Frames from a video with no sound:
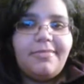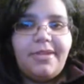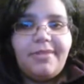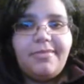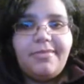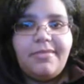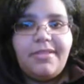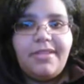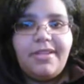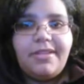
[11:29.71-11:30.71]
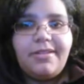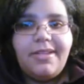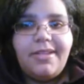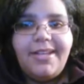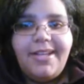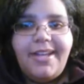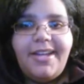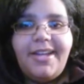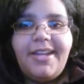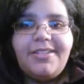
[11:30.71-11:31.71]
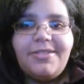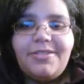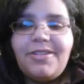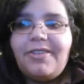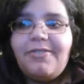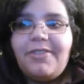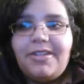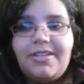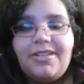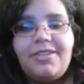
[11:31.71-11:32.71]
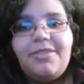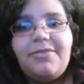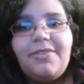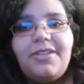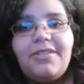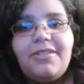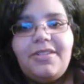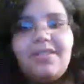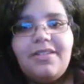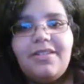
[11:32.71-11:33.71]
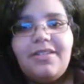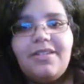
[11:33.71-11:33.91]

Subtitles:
and there's a funny scene.